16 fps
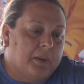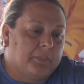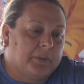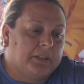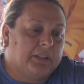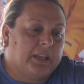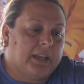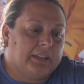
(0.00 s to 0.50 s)

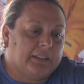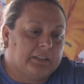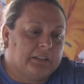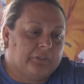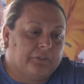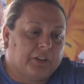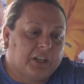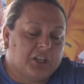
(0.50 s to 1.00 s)
in the
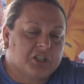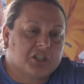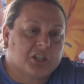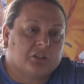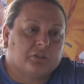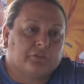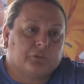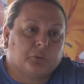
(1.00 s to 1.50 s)

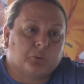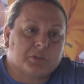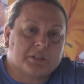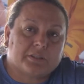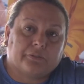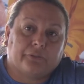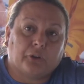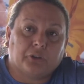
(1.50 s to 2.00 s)
identification of
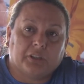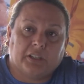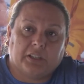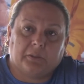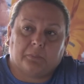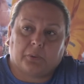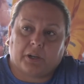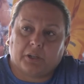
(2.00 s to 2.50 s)
those
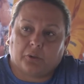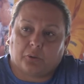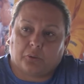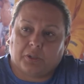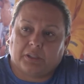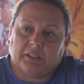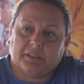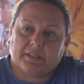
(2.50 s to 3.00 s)
funding
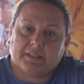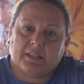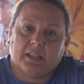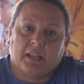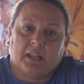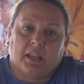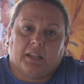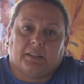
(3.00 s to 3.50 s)
priorities
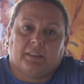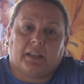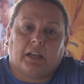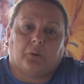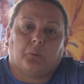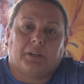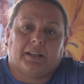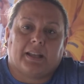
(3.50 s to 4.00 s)

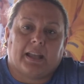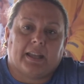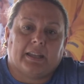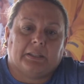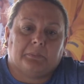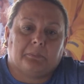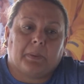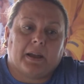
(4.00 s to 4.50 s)
that will
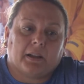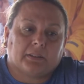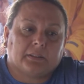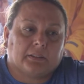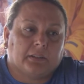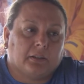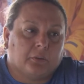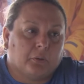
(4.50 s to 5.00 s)
guide
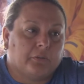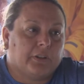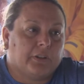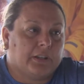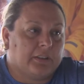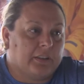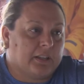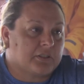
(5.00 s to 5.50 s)
PACT over
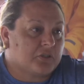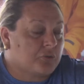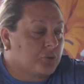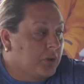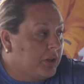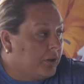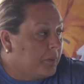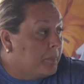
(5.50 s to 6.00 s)
the next
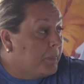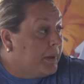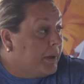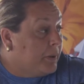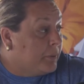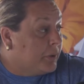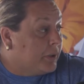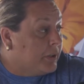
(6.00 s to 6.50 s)
3-year
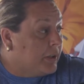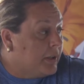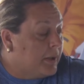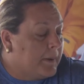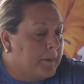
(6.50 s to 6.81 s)
period.